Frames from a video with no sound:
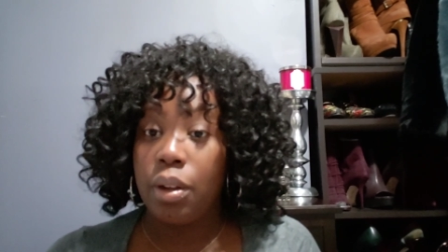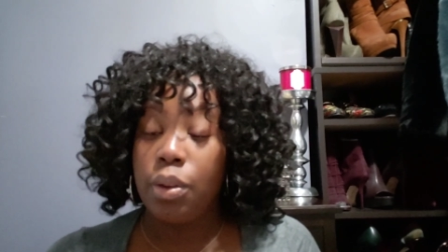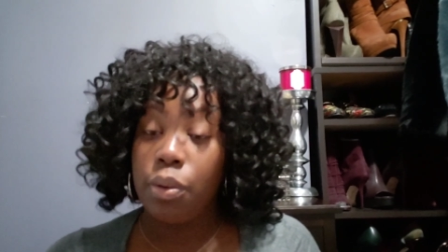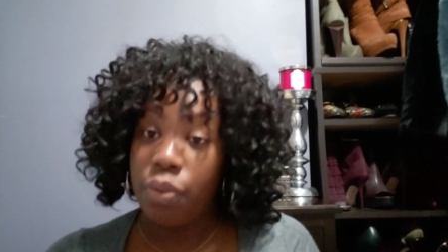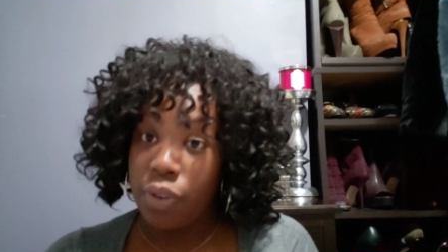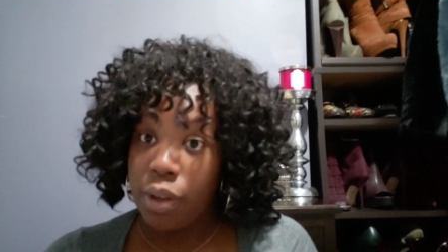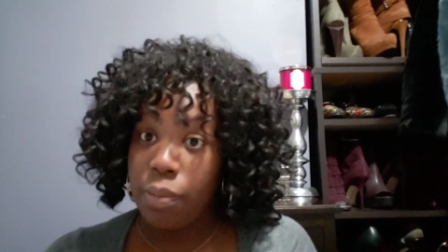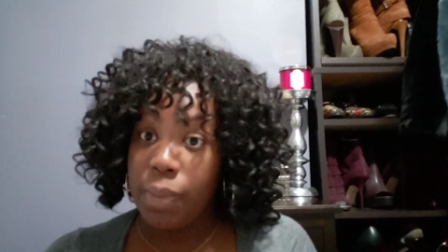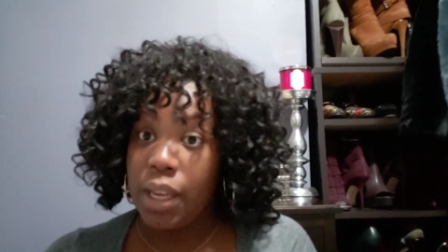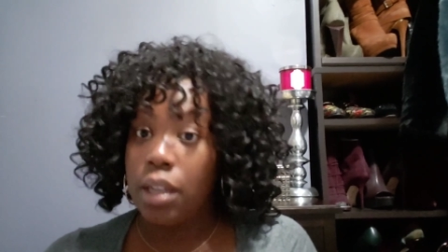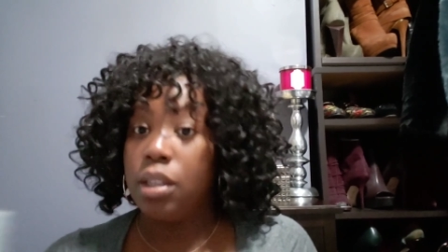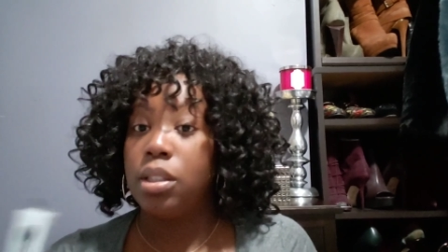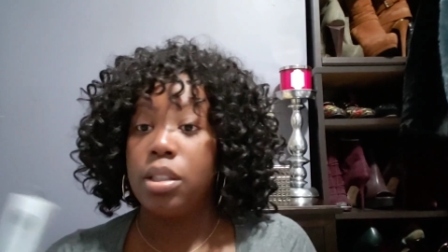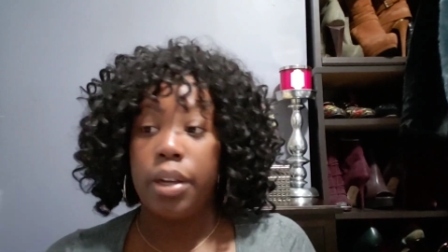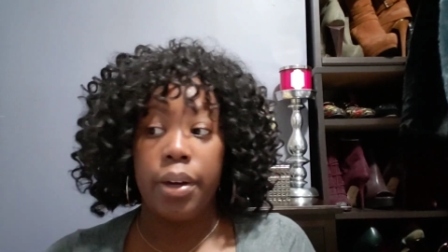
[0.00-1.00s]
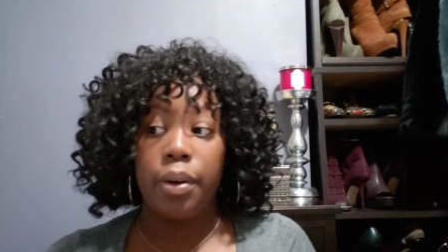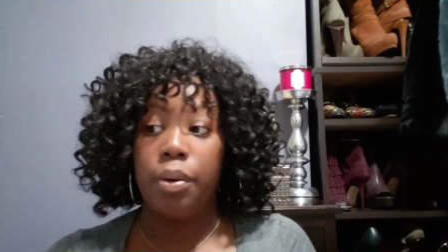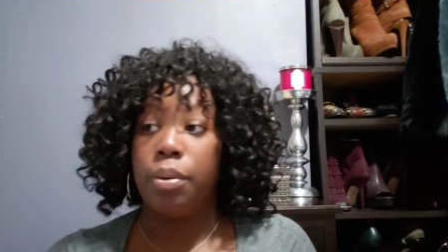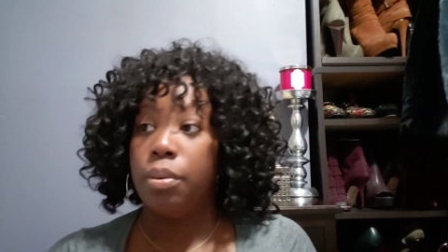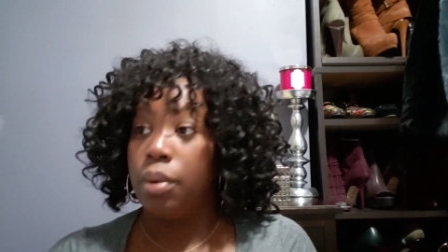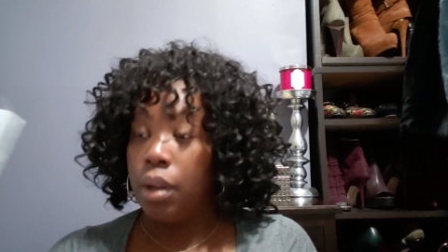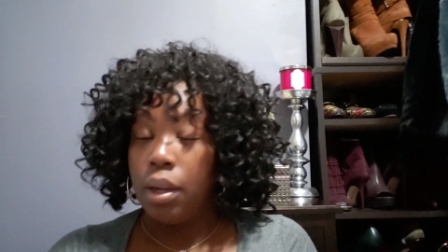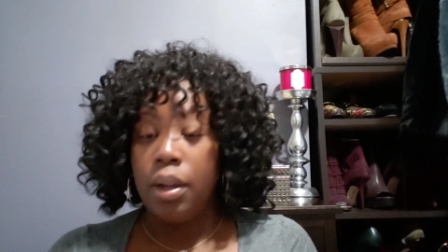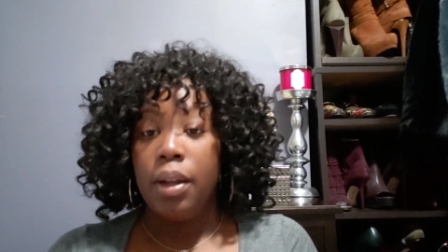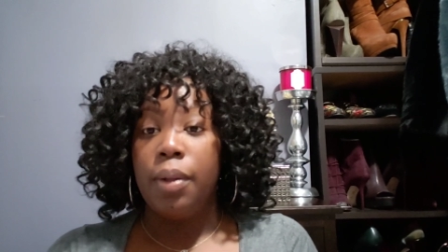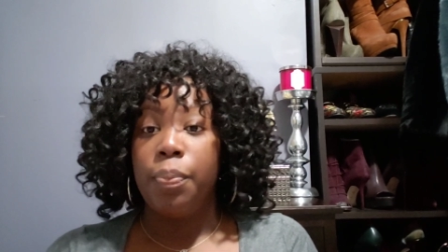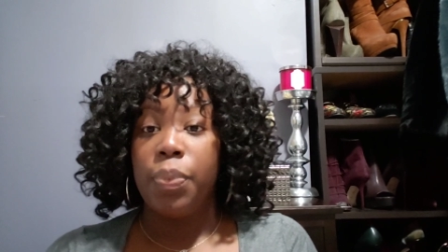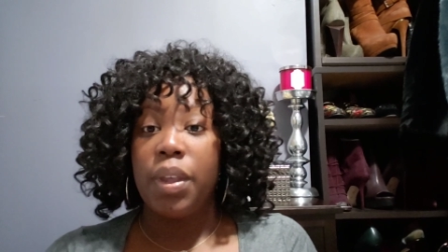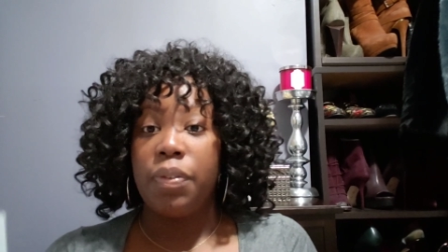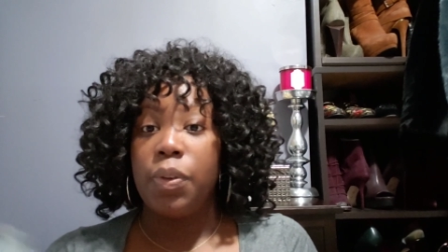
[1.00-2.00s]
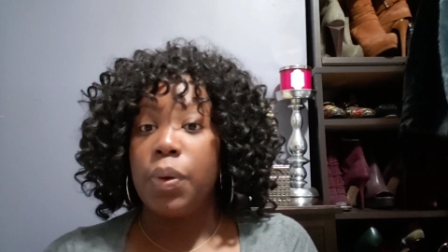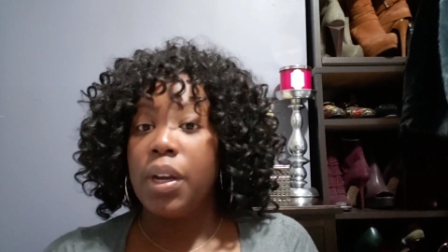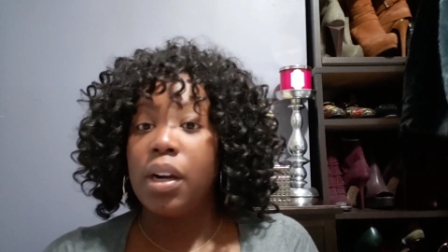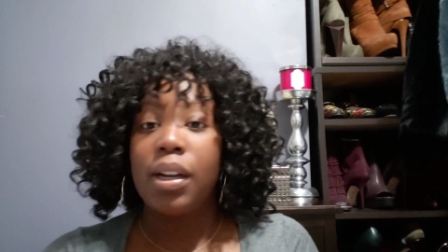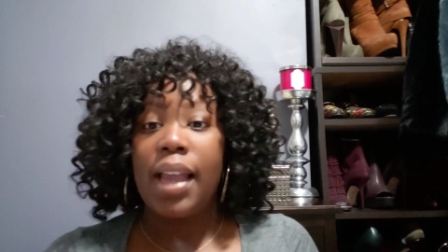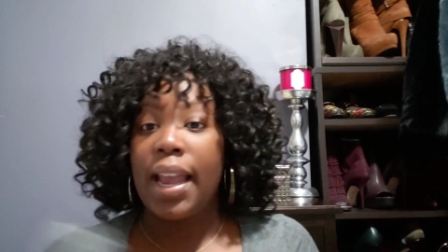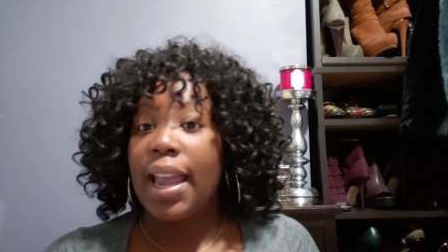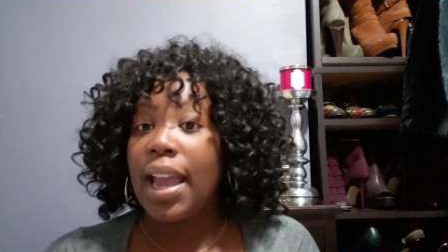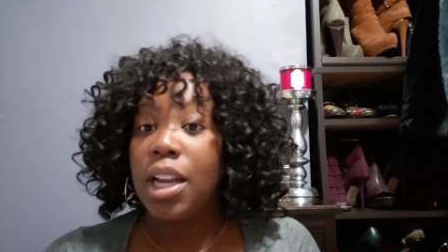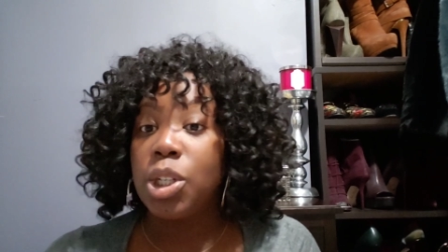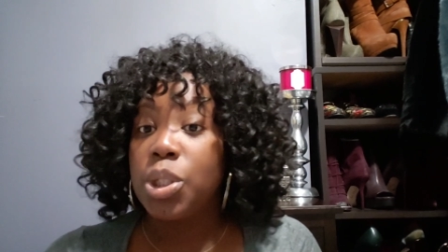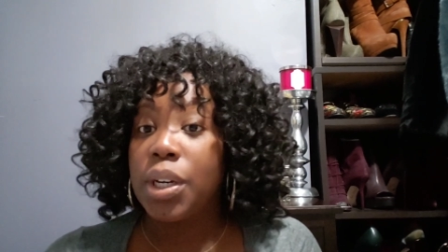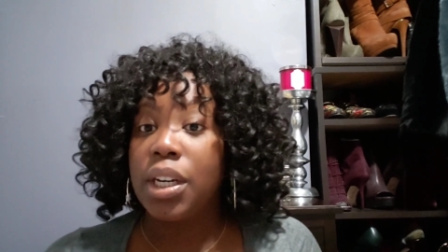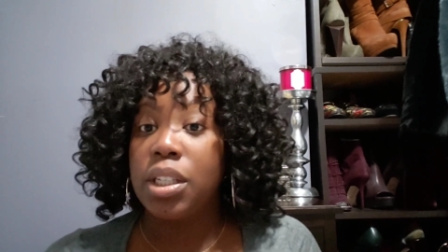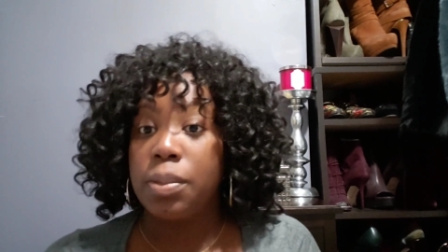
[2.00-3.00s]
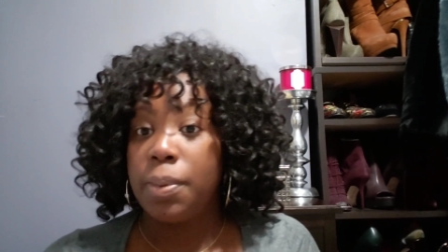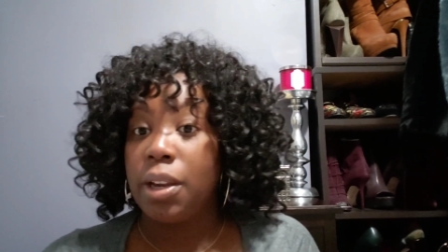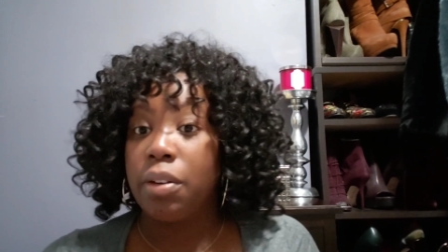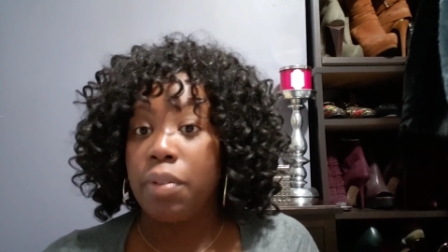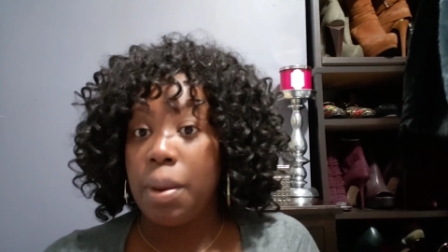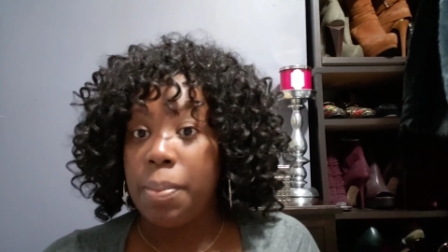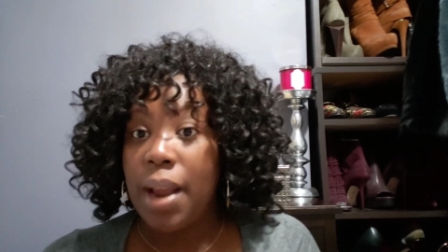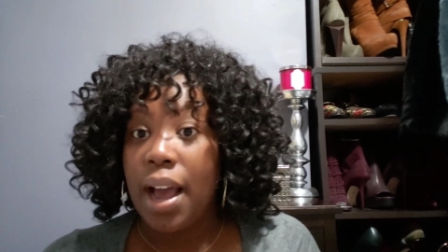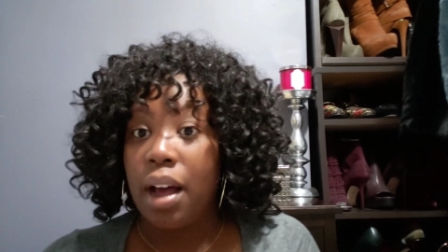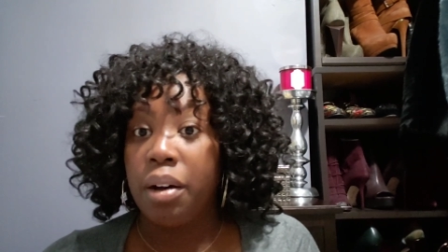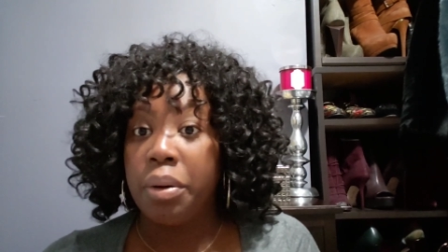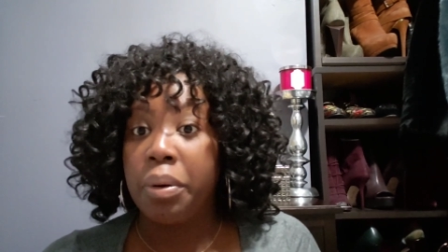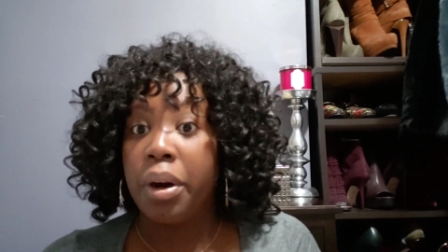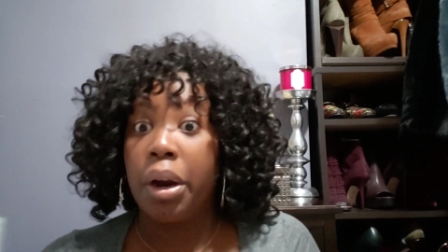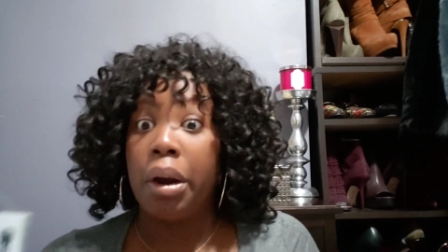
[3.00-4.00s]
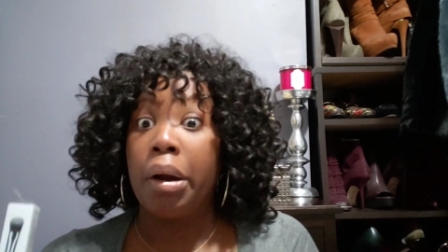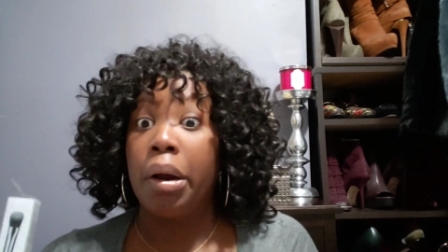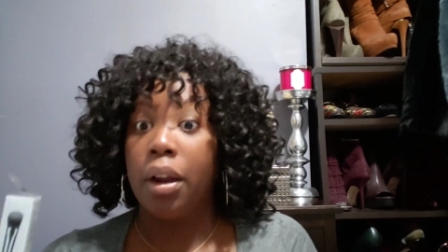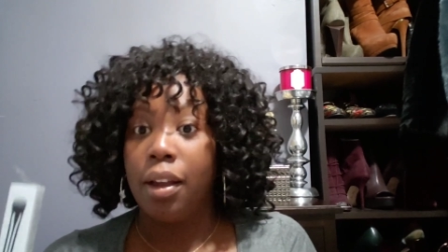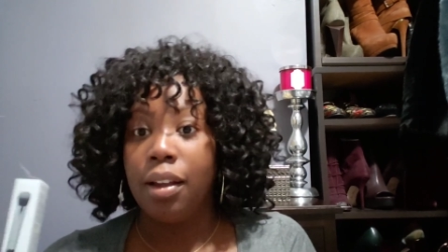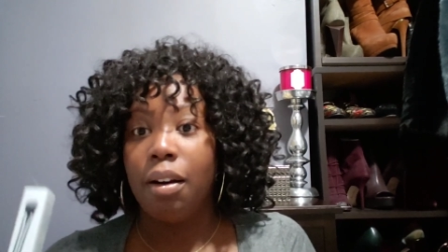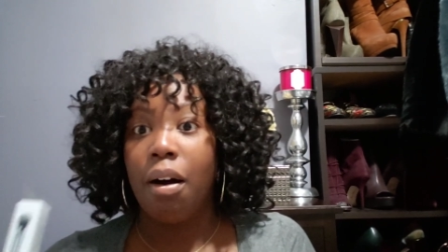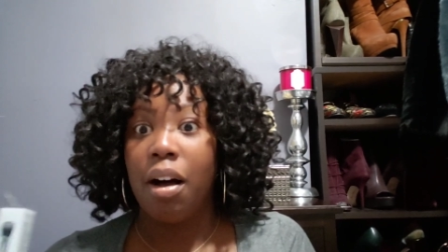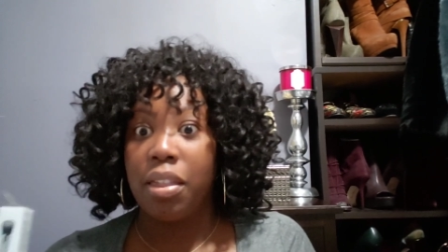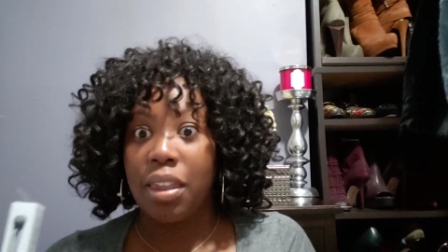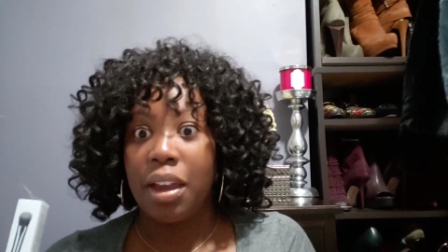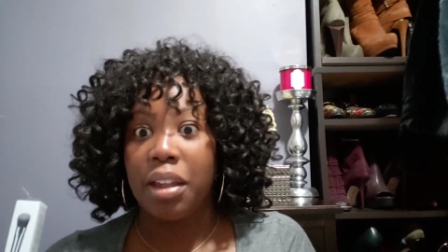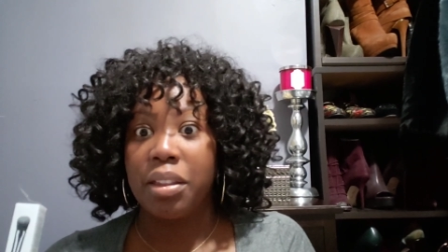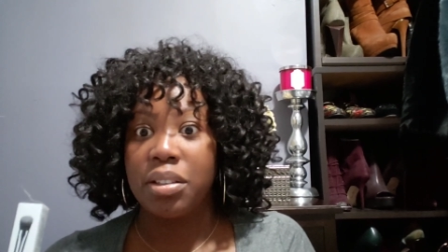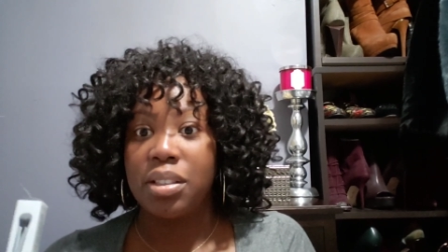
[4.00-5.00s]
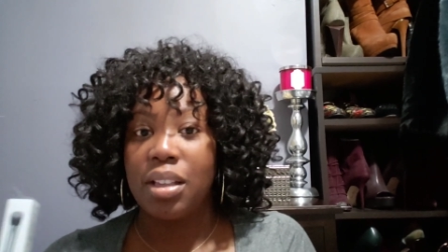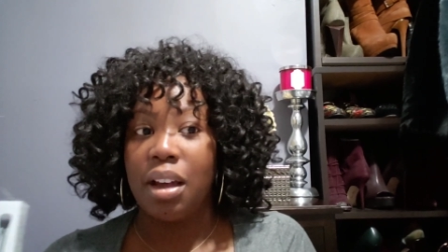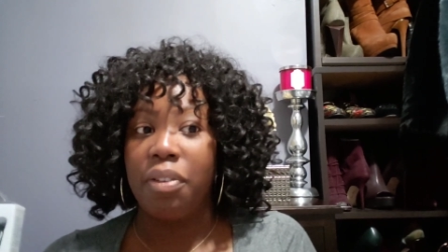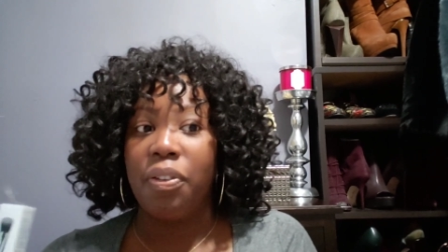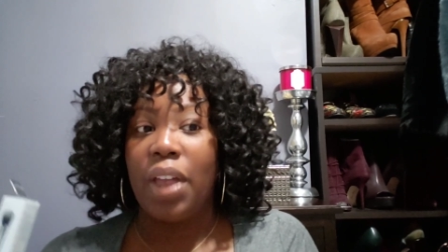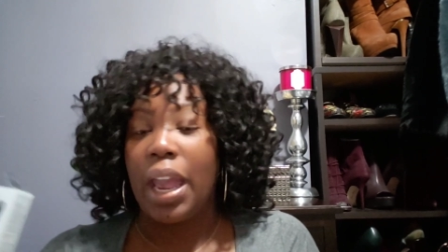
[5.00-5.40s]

You feel me? So if you hear like entrails being ripped out or all the other stuff,